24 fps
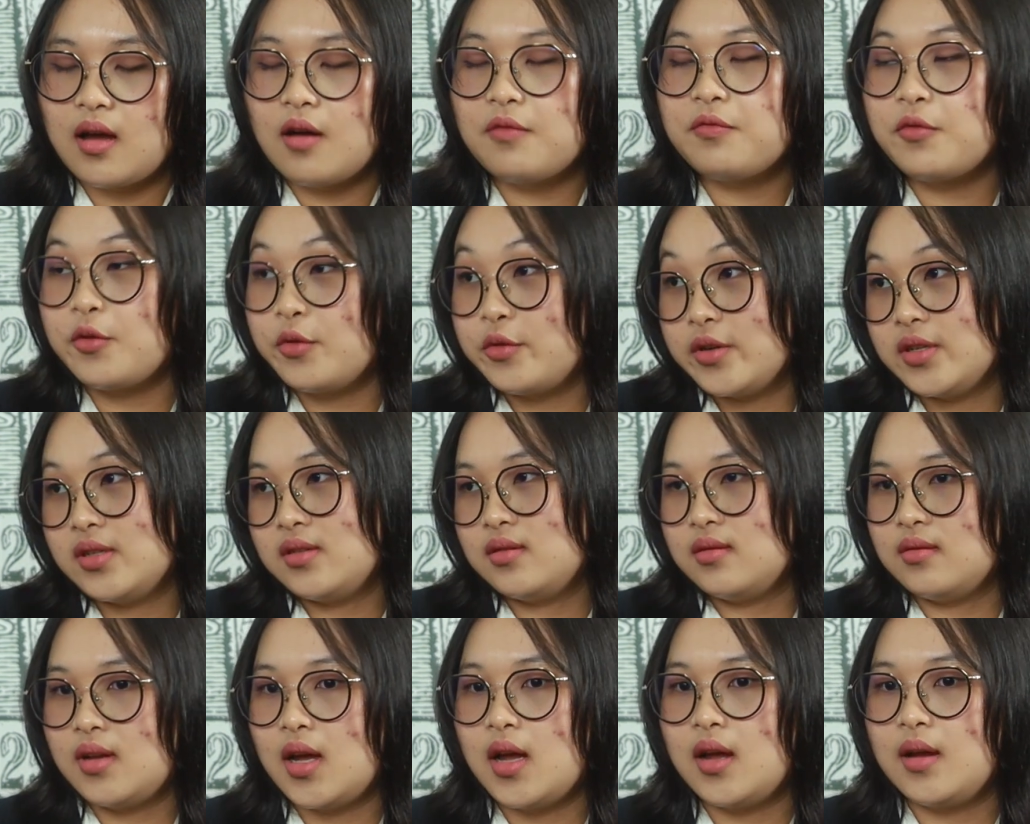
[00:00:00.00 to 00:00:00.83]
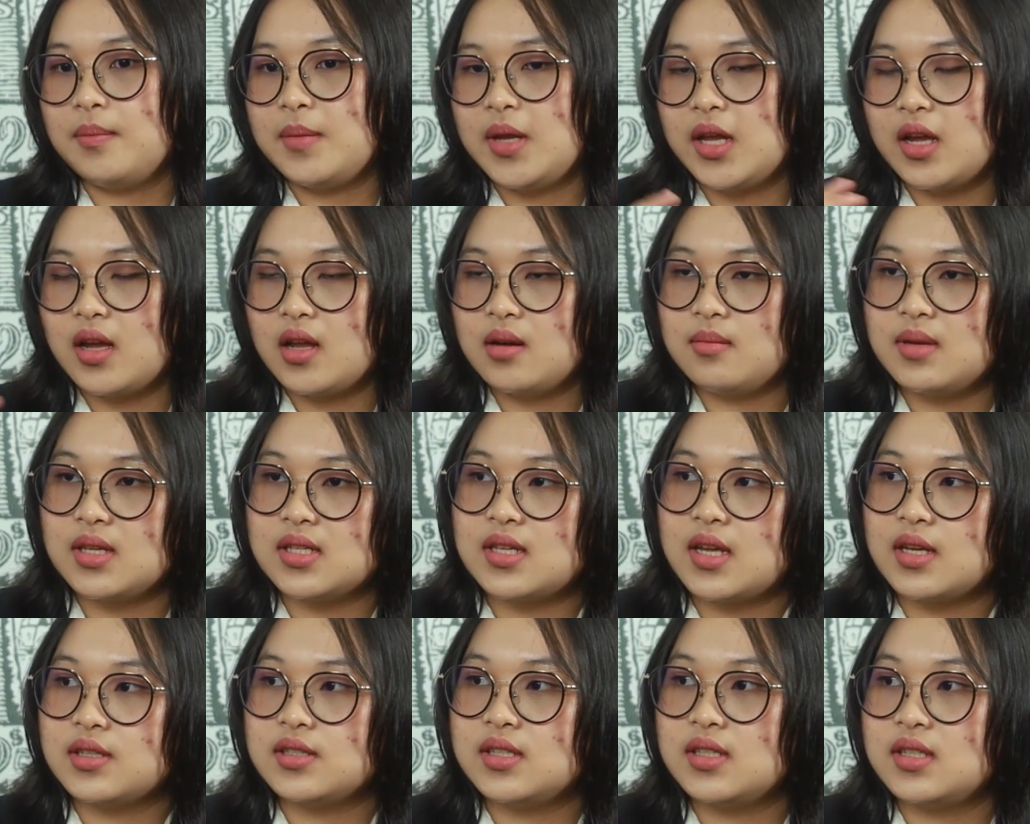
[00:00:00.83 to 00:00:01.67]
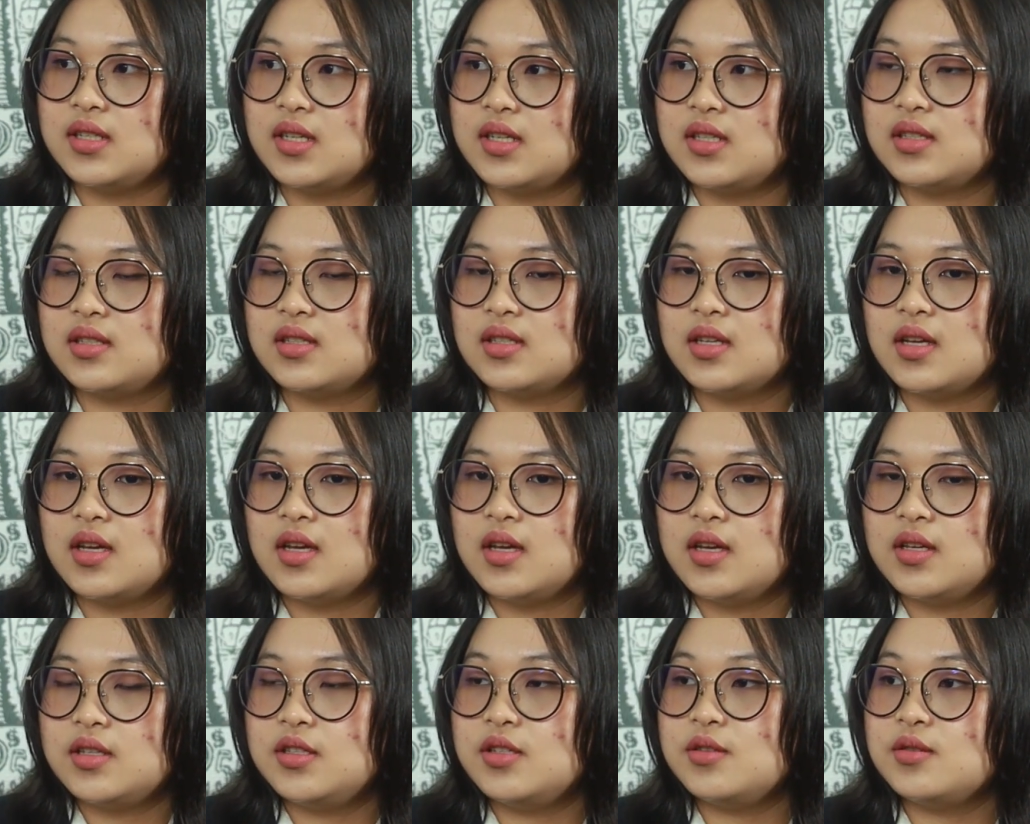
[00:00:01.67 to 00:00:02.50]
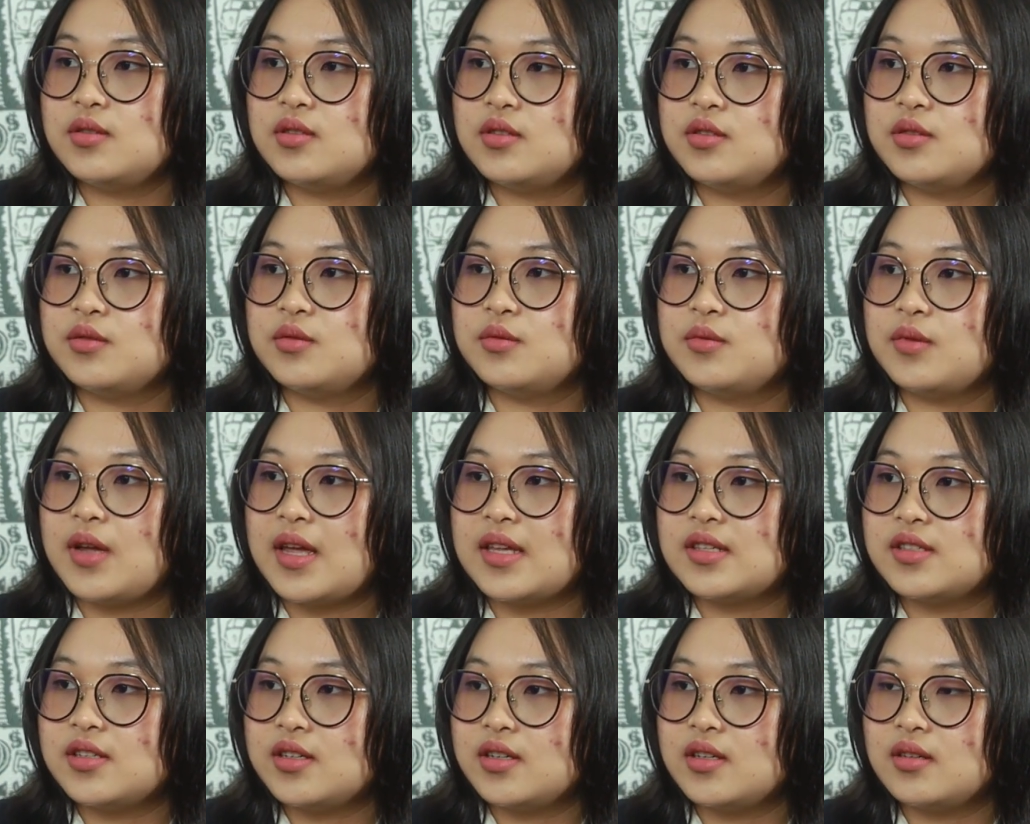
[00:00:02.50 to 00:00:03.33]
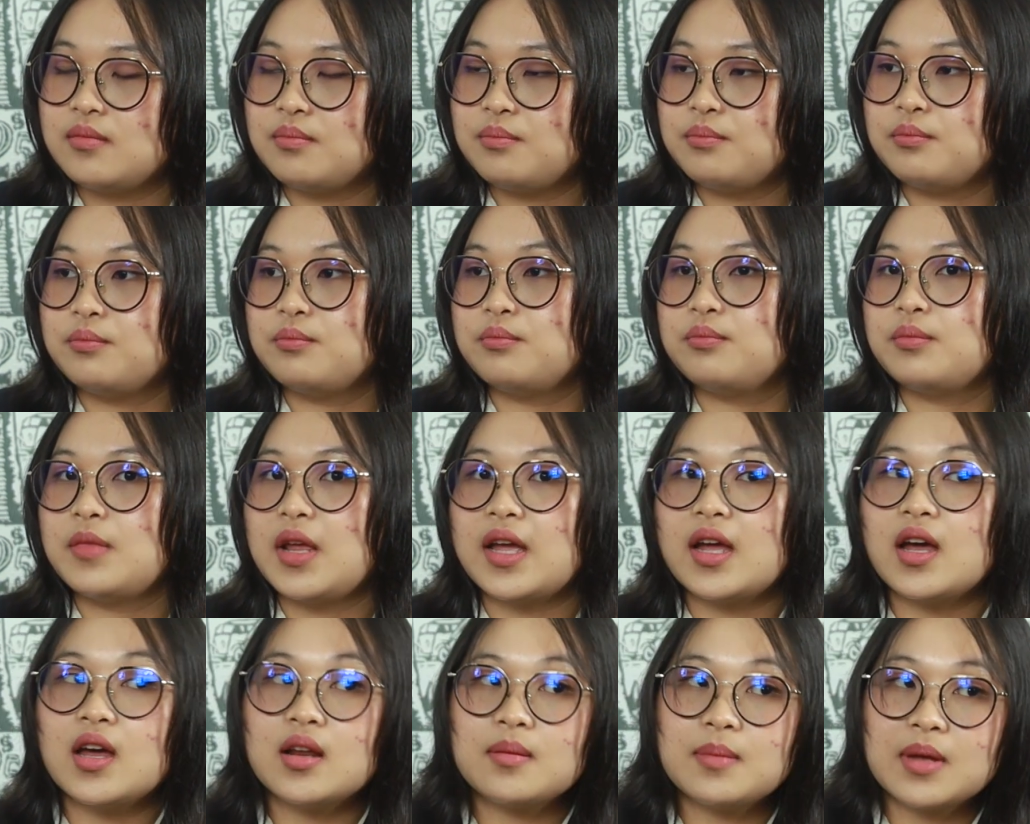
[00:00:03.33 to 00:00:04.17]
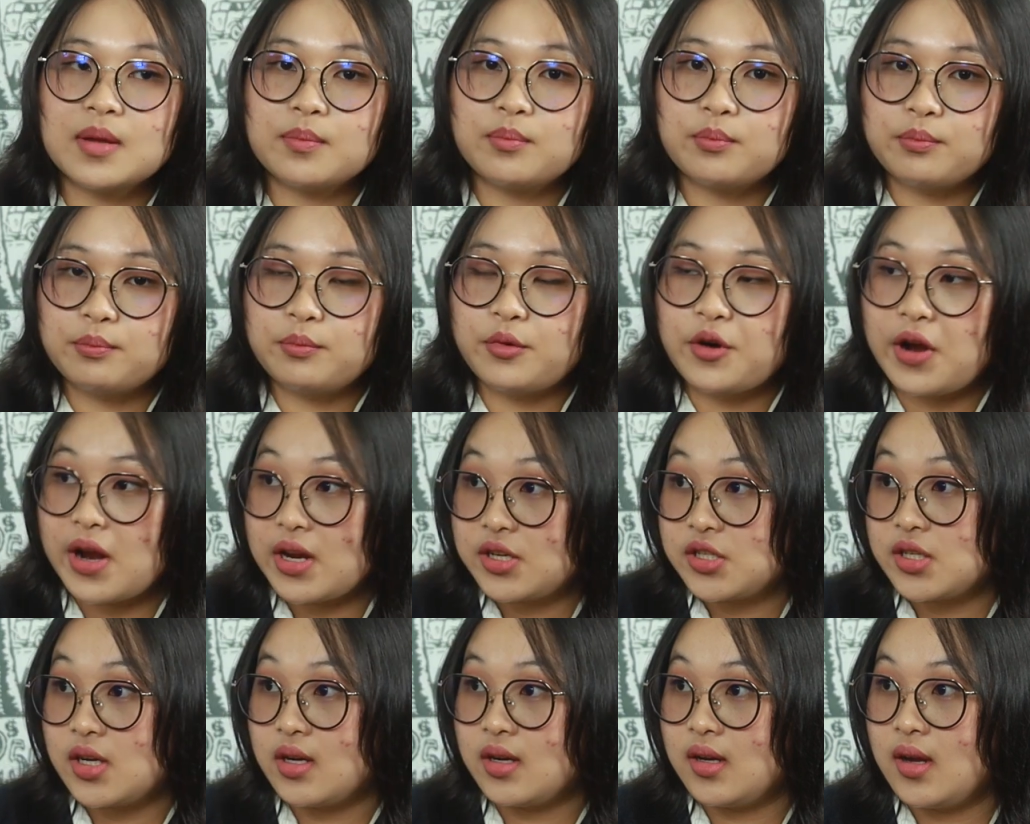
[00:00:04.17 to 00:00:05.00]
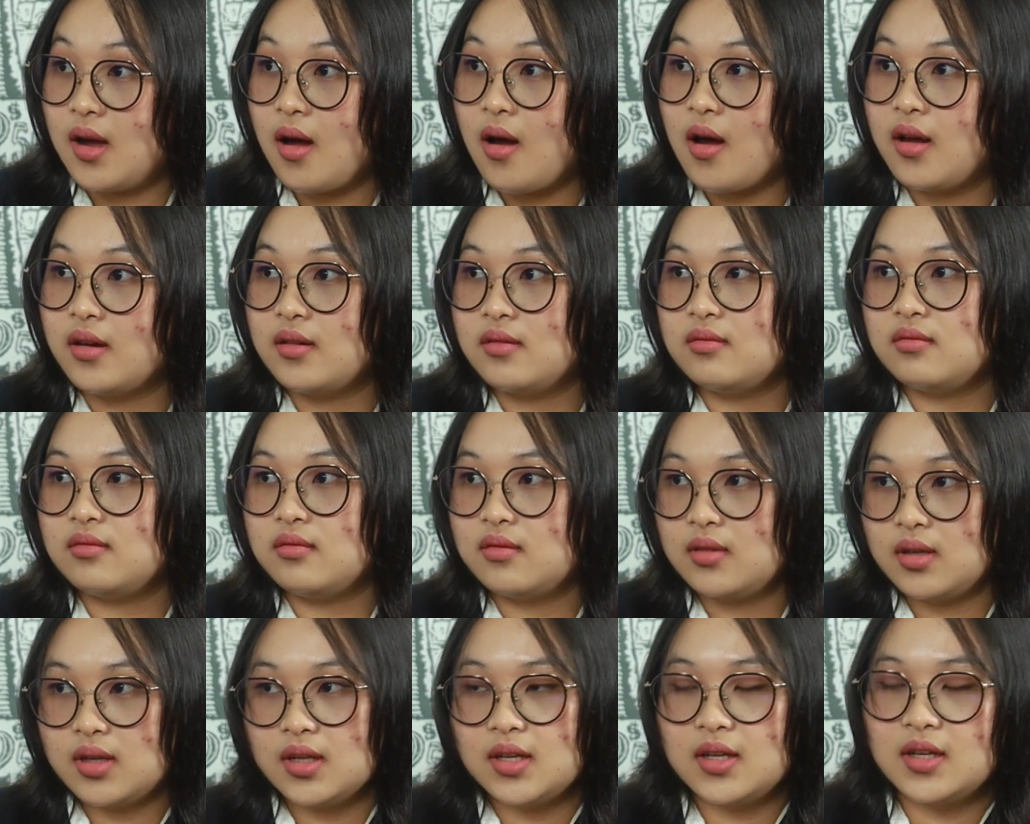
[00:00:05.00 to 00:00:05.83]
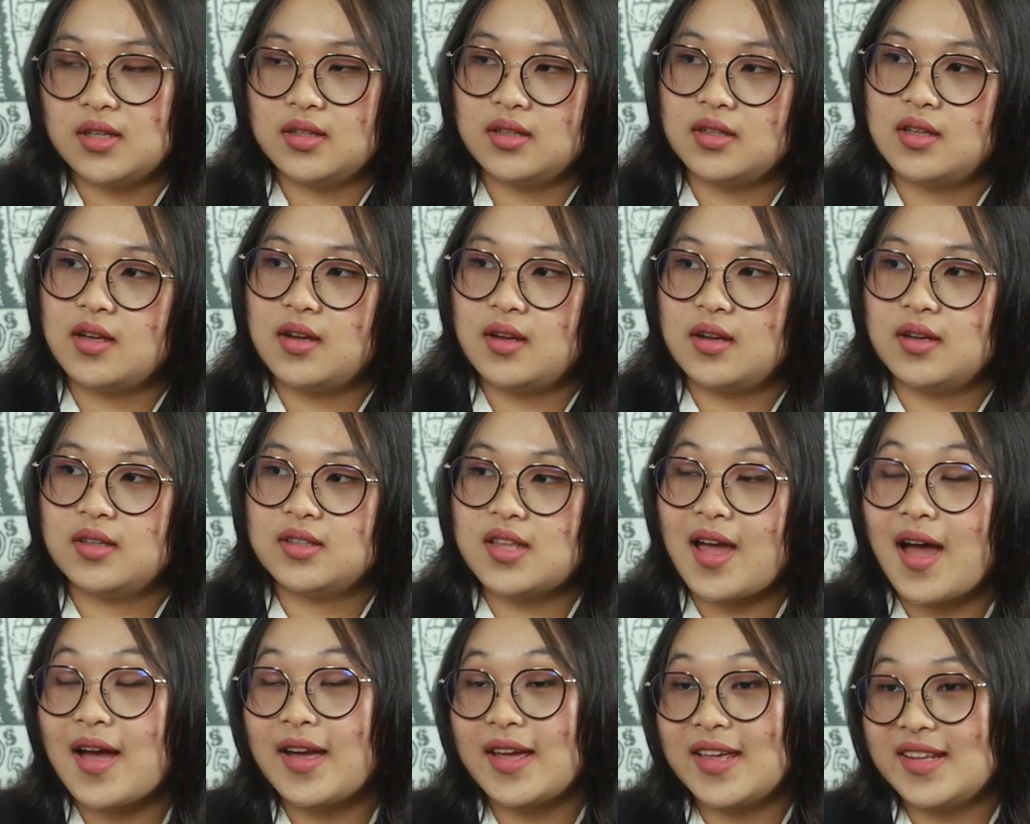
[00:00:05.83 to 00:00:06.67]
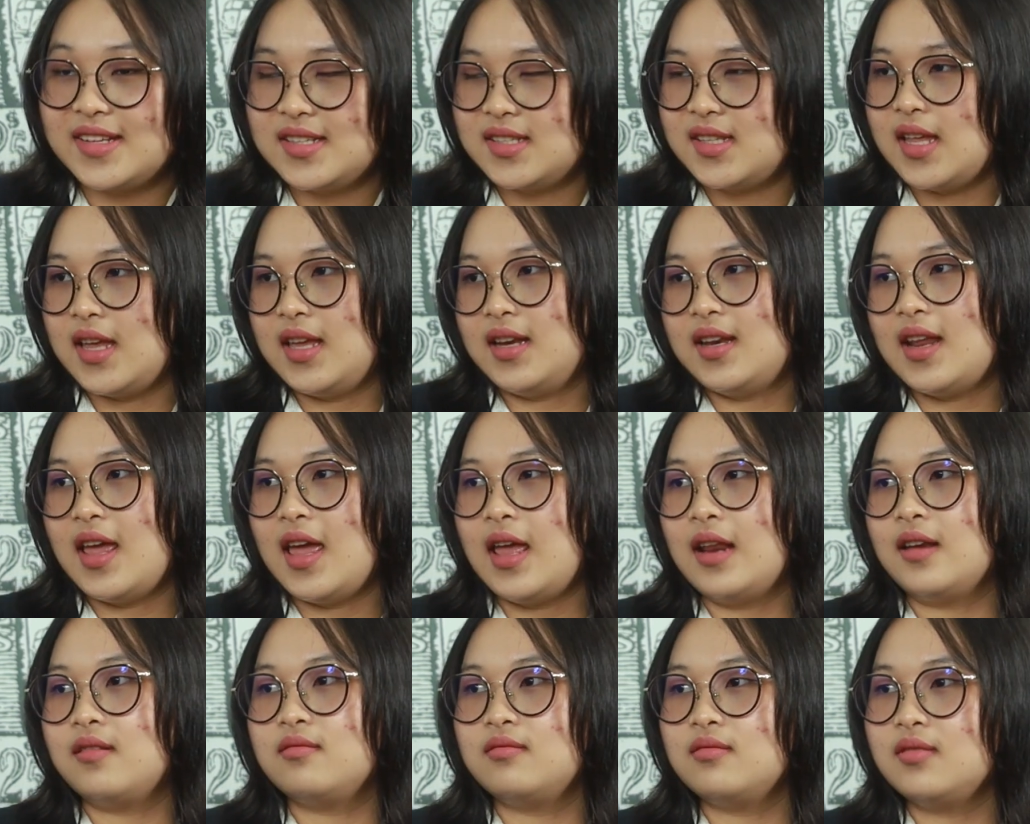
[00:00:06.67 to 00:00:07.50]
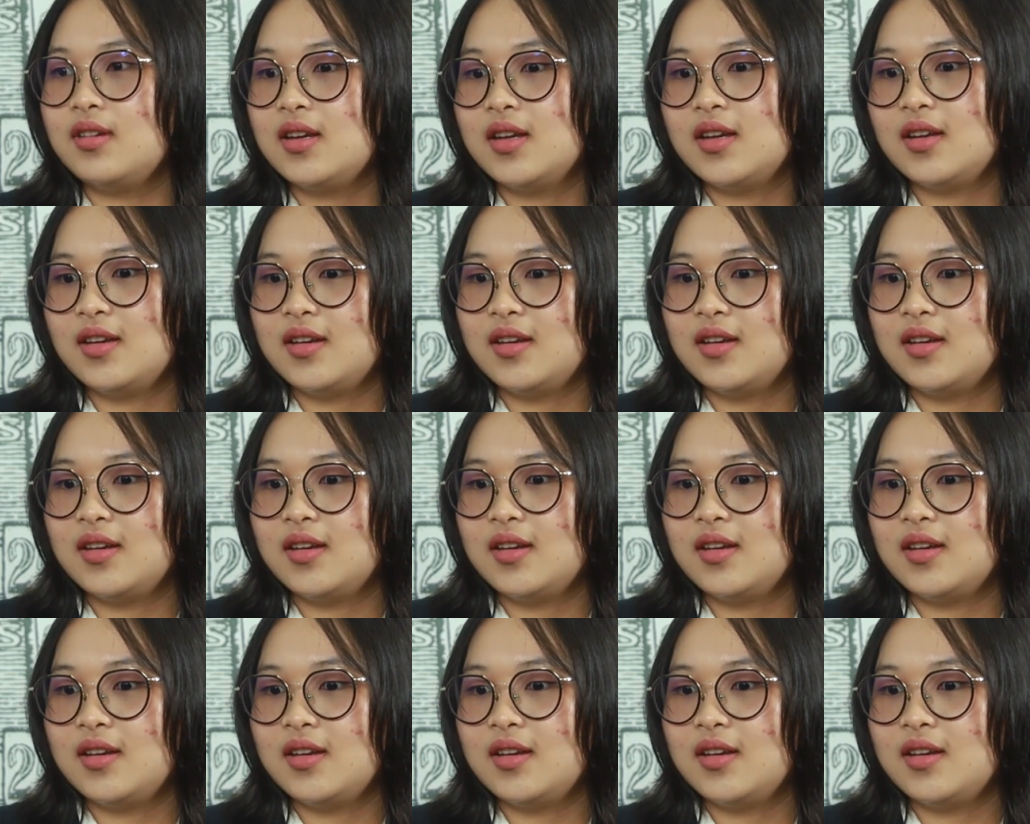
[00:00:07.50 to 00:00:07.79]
of course, economic sanction is used to exert economic pressure on the target state, and